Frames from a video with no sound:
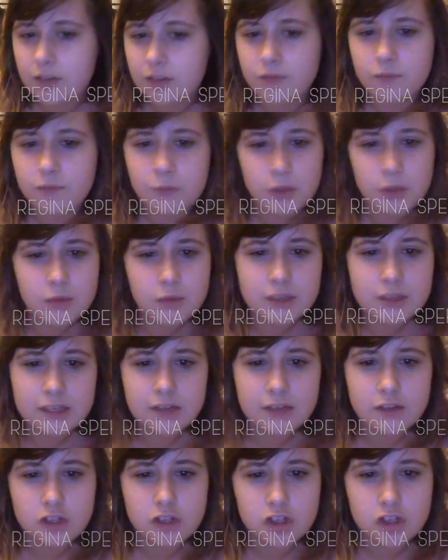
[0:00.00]
of music
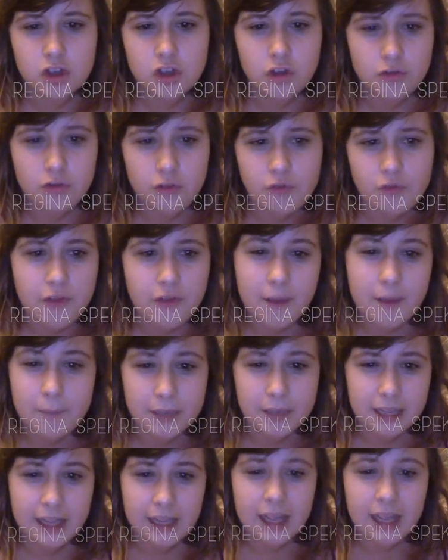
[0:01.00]
genre
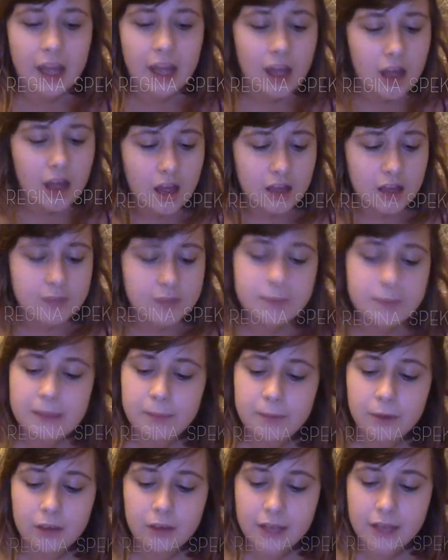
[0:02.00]
family as
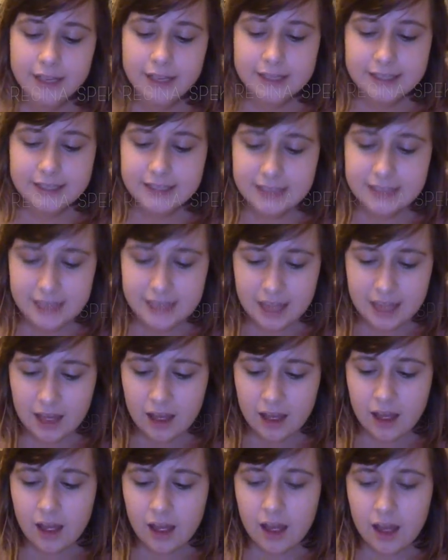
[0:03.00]
people like
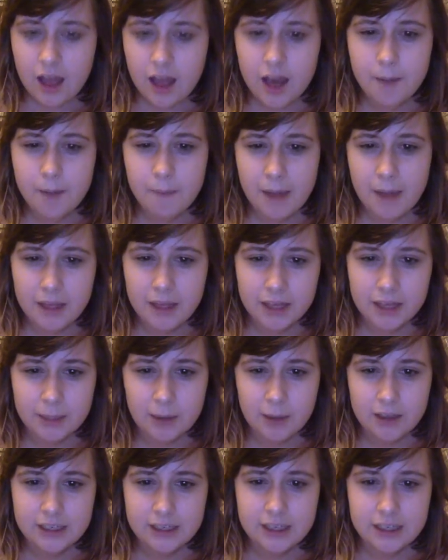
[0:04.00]
Sia and Melanie
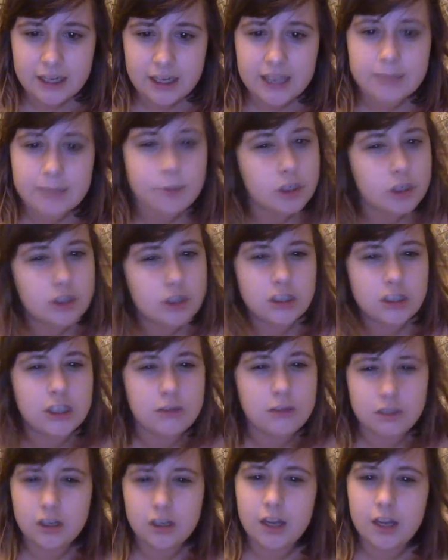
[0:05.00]
Martinez, but she
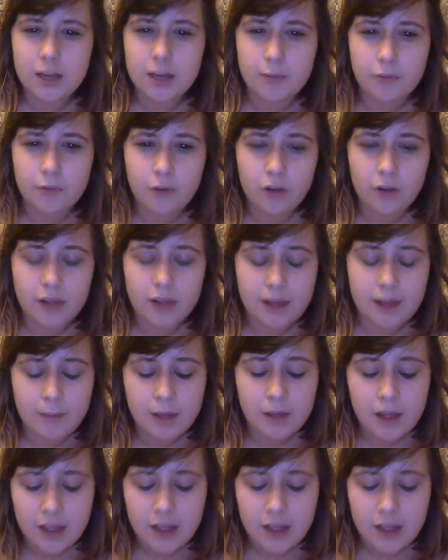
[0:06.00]
was doing it before them.